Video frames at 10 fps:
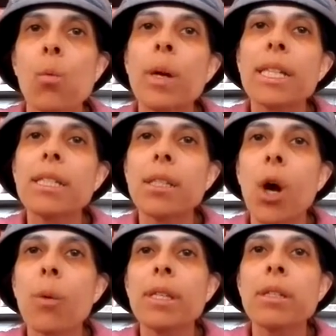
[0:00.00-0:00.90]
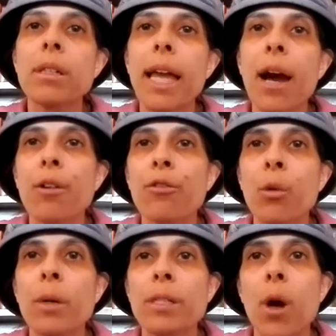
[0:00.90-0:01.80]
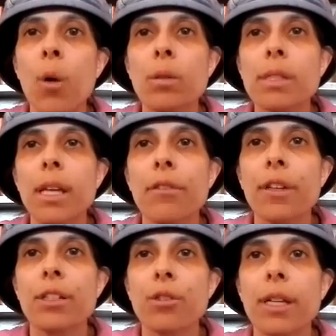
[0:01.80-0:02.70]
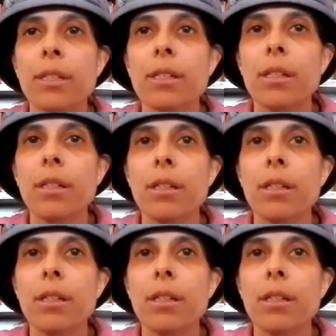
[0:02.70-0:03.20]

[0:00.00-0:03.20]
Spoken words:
one needs to always look out for one's own self-interest.